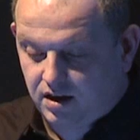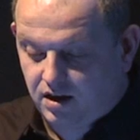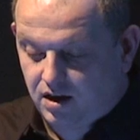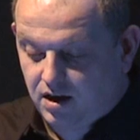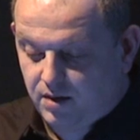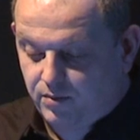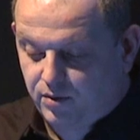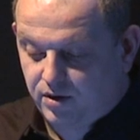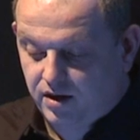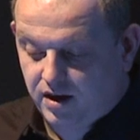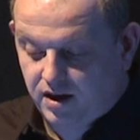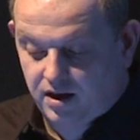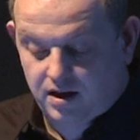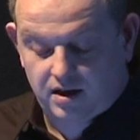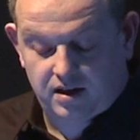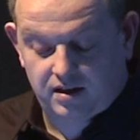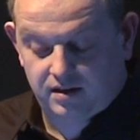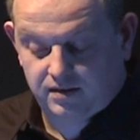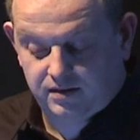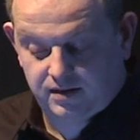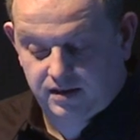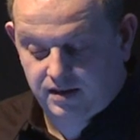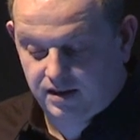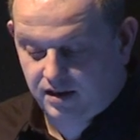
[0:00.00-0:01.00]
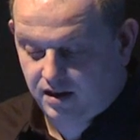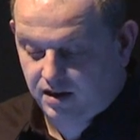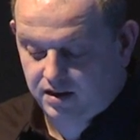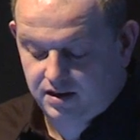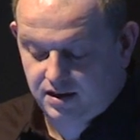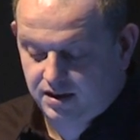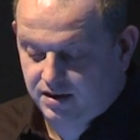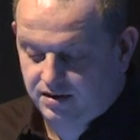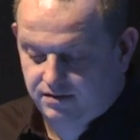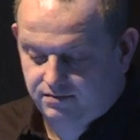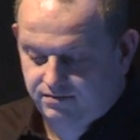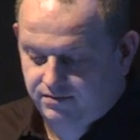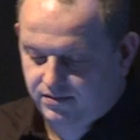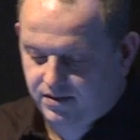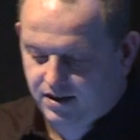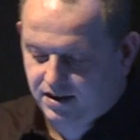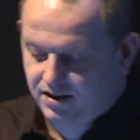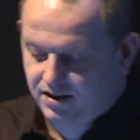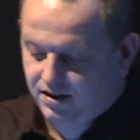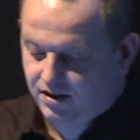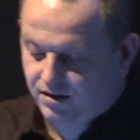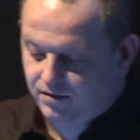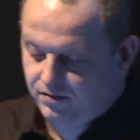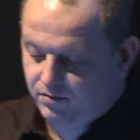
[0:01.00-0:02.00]
the library, and I don't
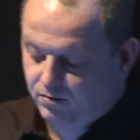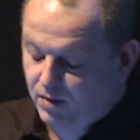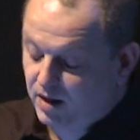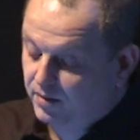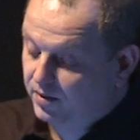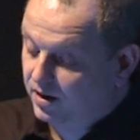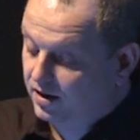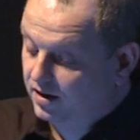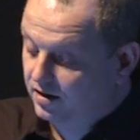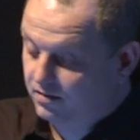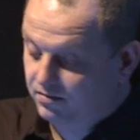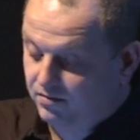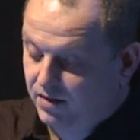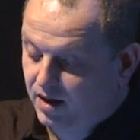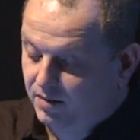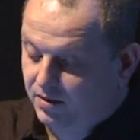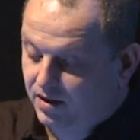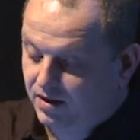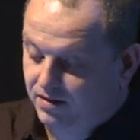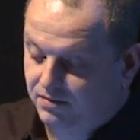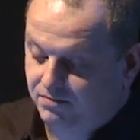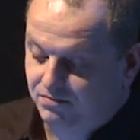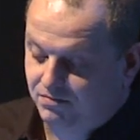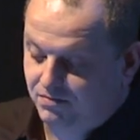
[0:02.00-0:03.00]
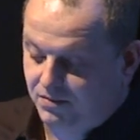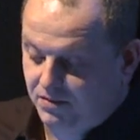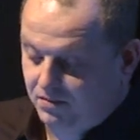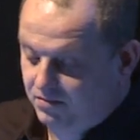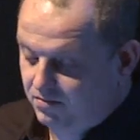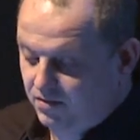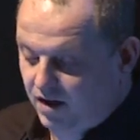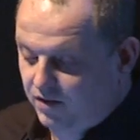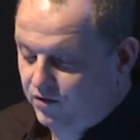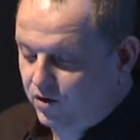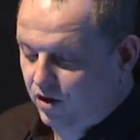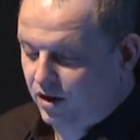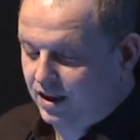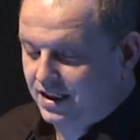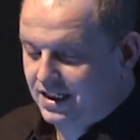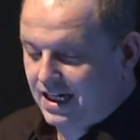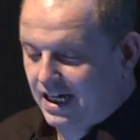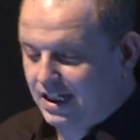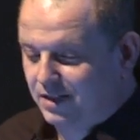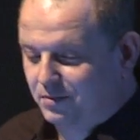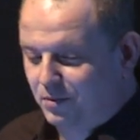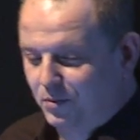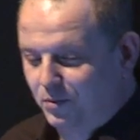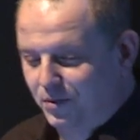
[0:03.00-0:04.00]
know, maybe I've got an
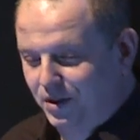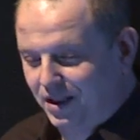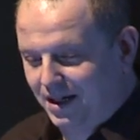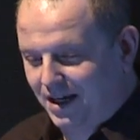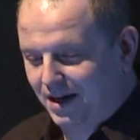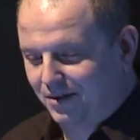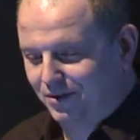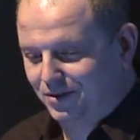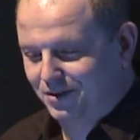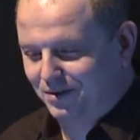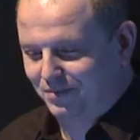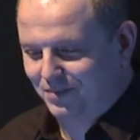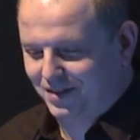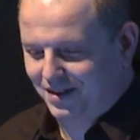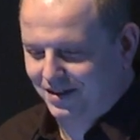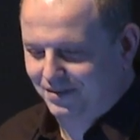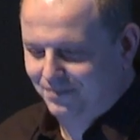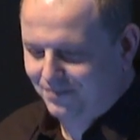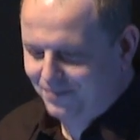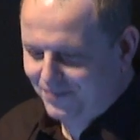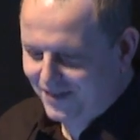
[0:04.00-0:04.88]
attachment with it now or something.